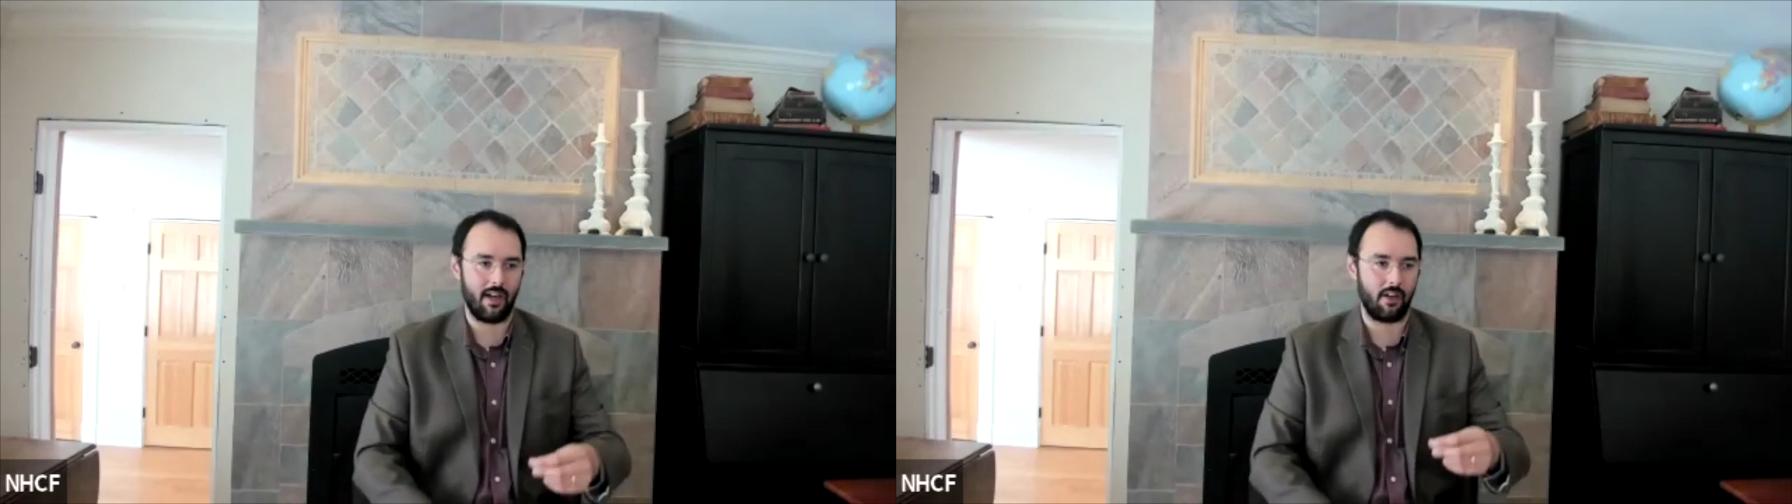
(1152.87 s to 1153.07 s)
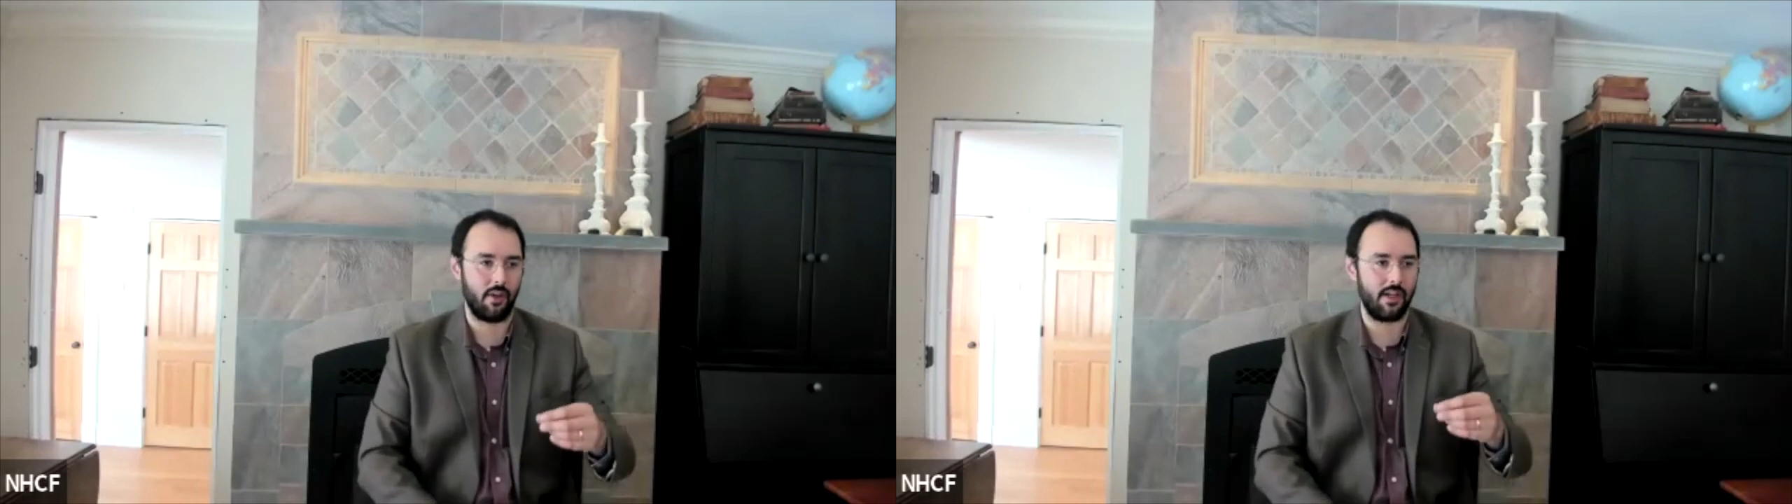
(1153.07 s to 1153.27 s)

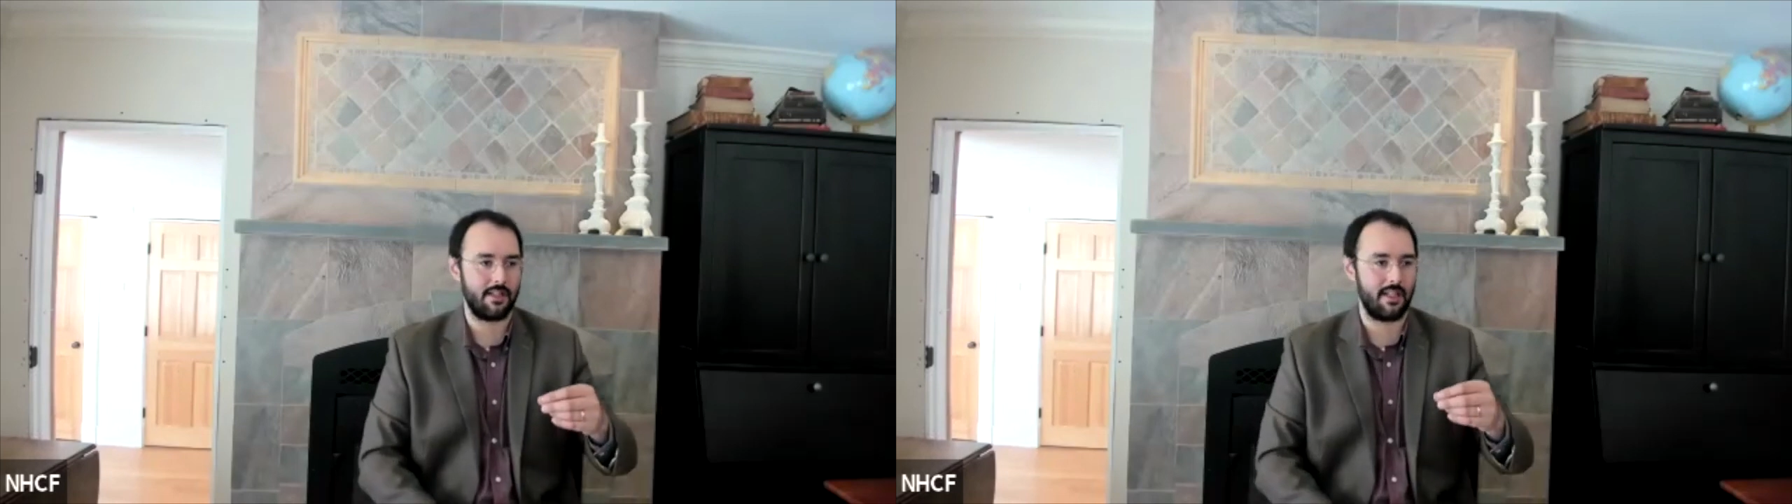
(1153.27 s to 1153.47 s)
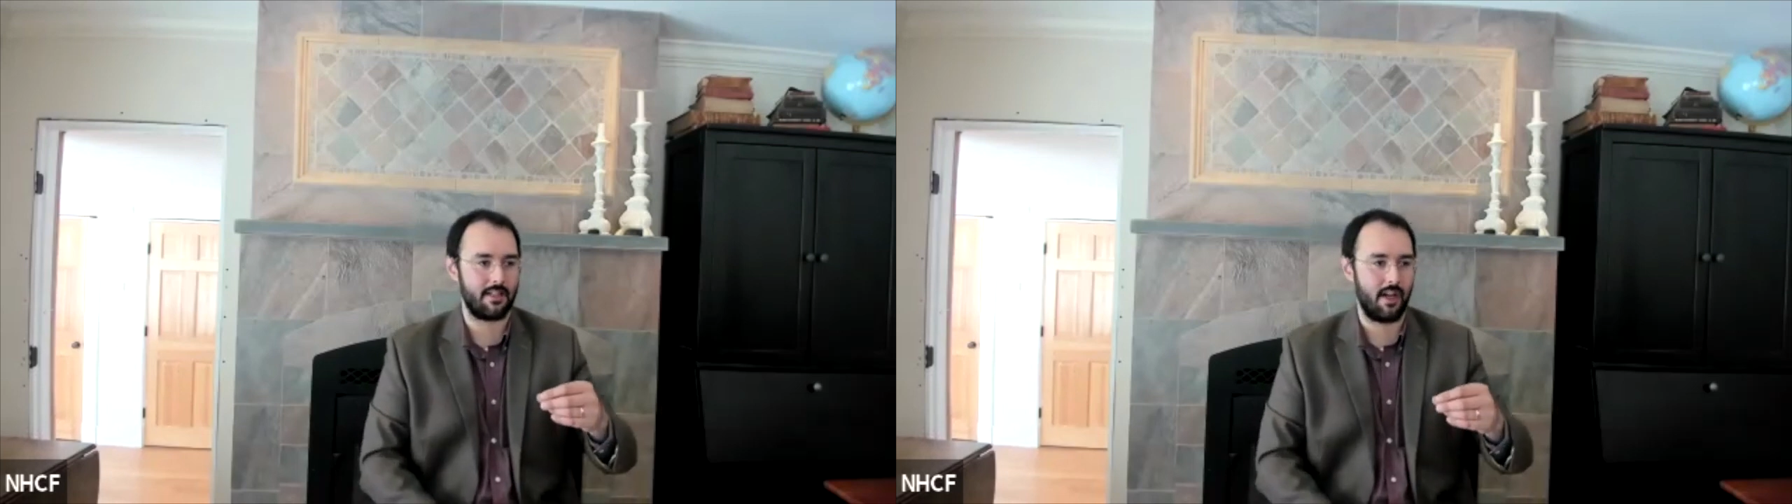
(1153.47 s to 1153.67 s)
Our
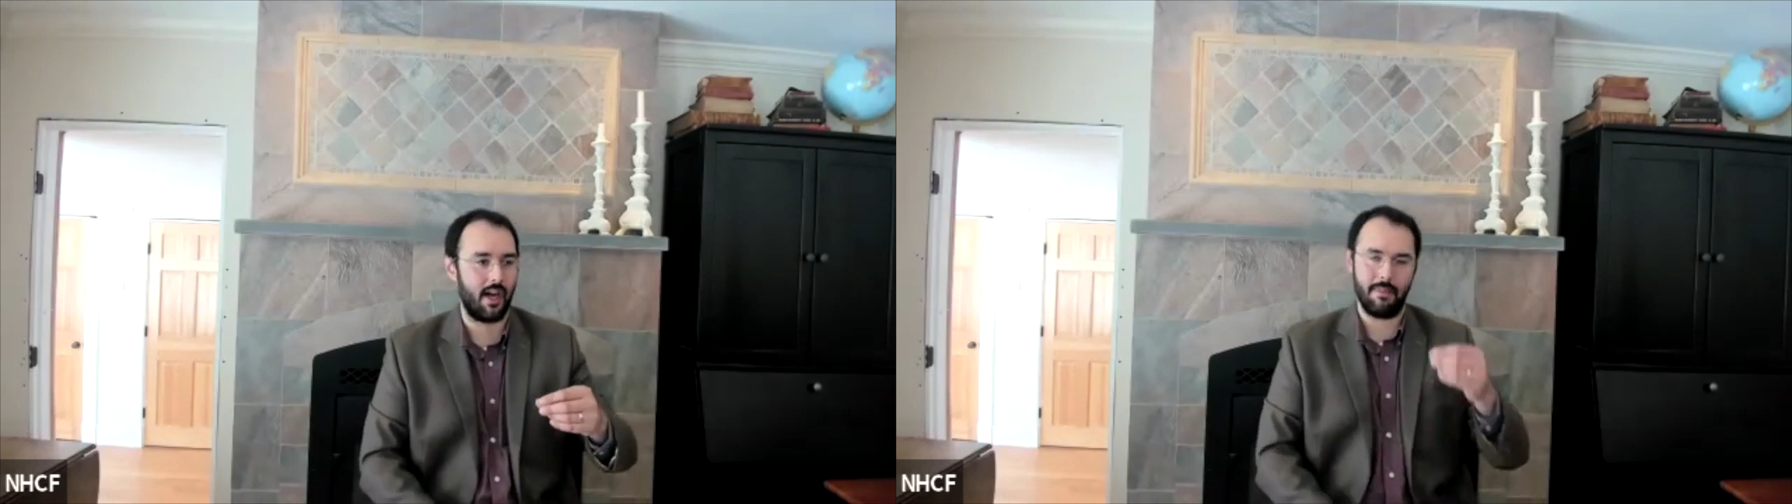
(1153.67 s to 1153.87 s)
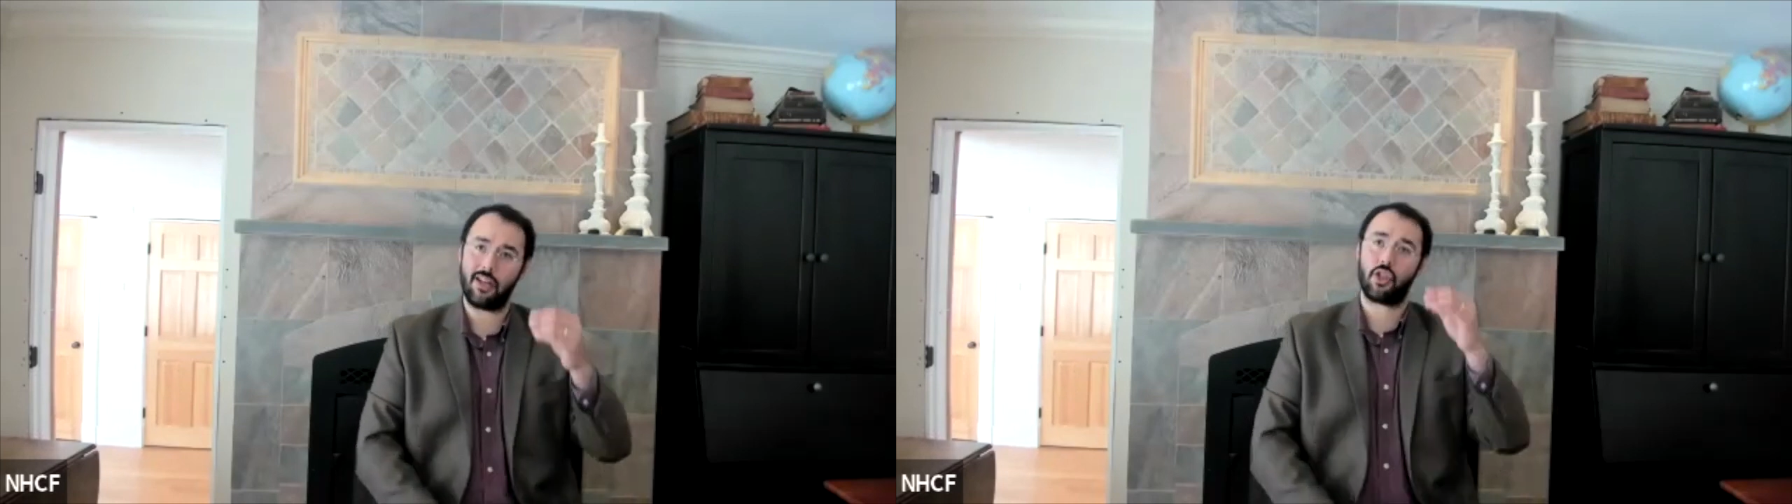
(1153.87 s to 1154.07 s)
focus is not make